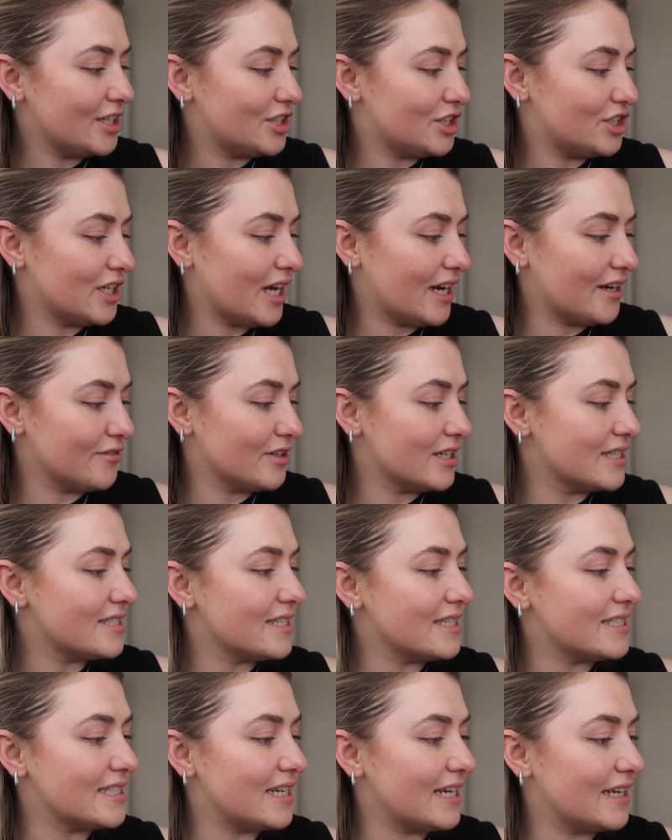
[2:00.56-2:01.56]
a generous
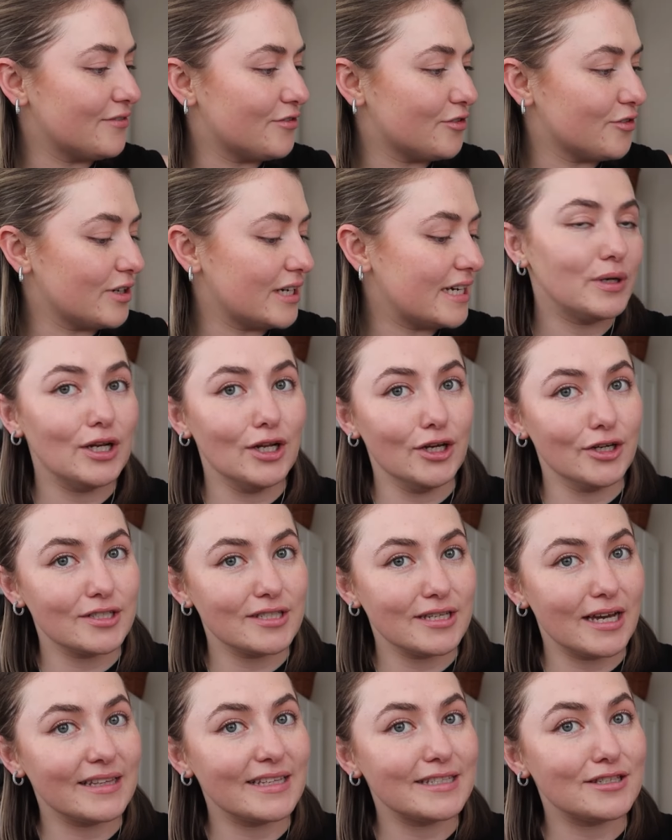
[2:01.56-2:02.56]
delivery. But it
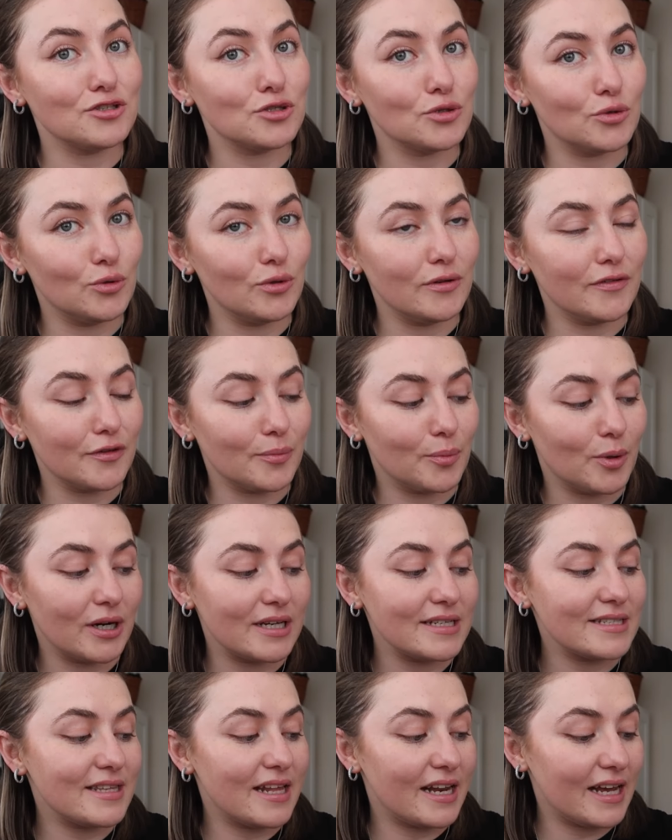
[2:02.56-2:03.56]
looks like this is all of the
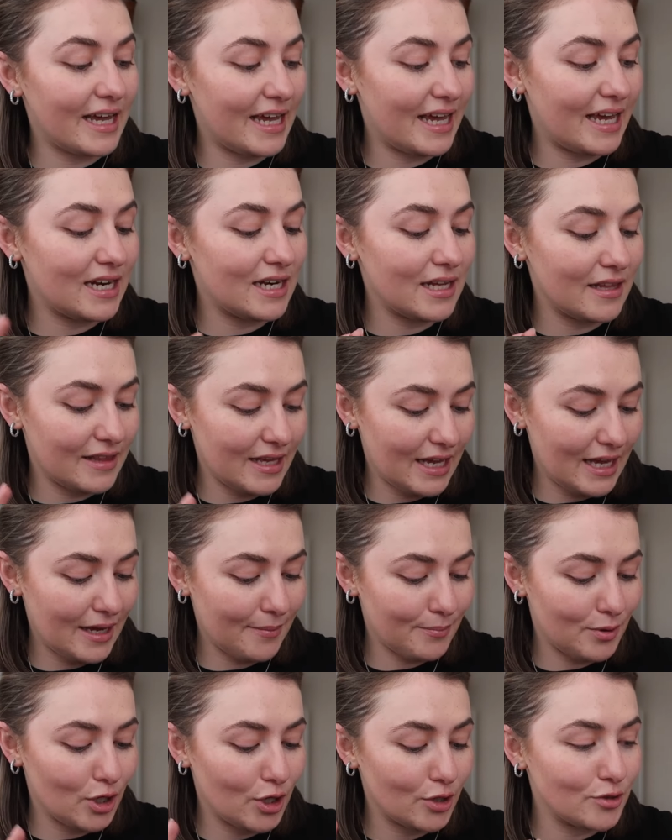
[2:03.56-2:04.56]
products that are in the
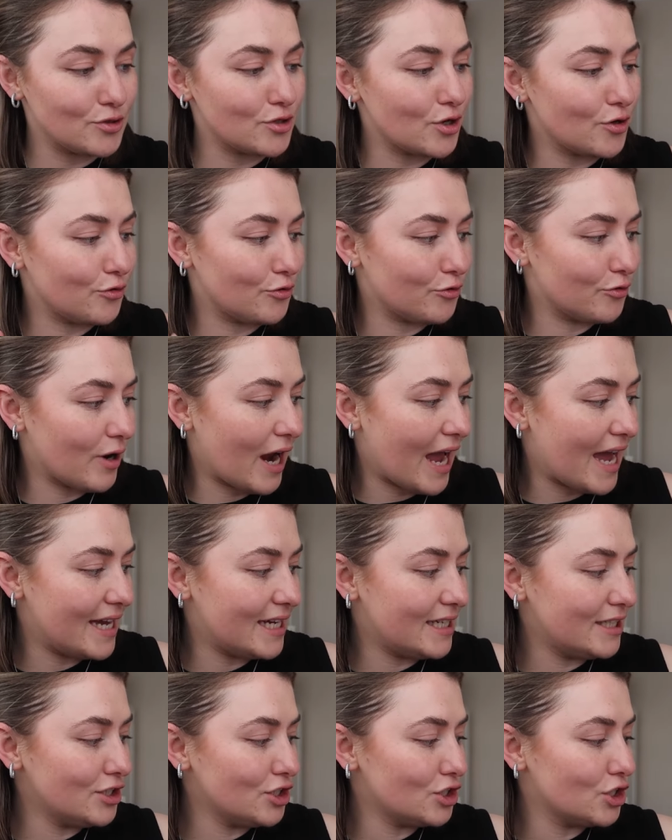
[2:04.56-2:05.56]
Hypnose
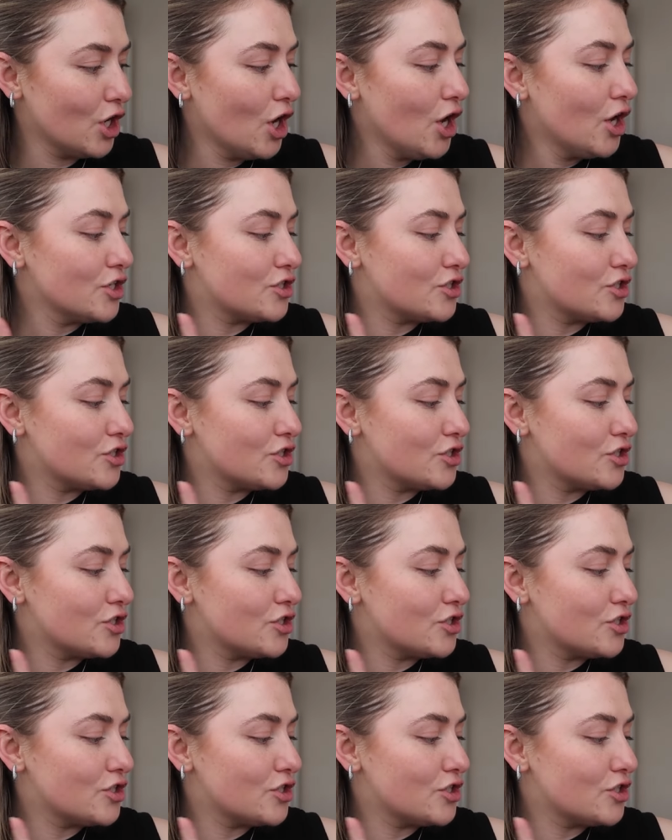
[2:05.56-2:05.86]
range.